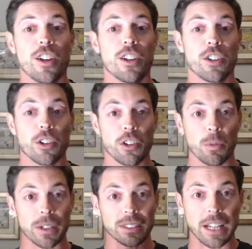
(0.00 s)

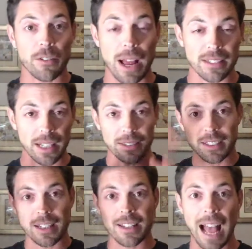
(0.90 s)
real estate and your assets. It's
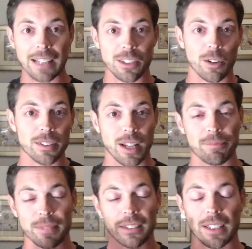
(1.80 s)
in the tax code. It's
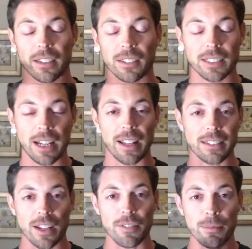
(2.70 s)
not illegal. It's any of that
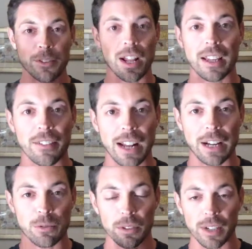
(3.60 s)
stuff. I'm just not giving
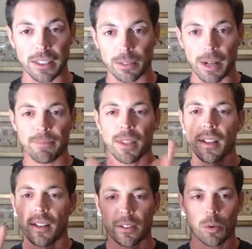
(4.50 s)
actual advice, right?
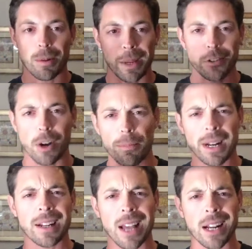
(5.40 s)
Just want to make sure I put
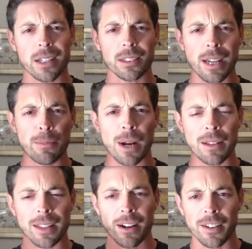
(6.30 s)
any kind of disclaimer
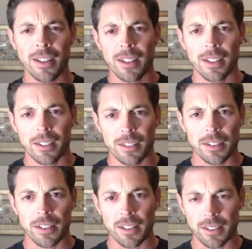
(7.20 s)
out there.
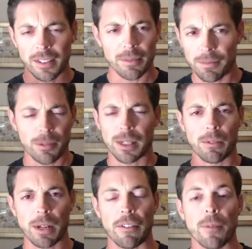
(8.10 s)

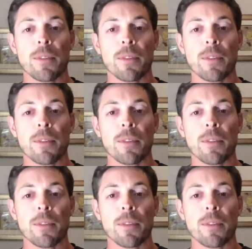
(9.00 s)
Whatever.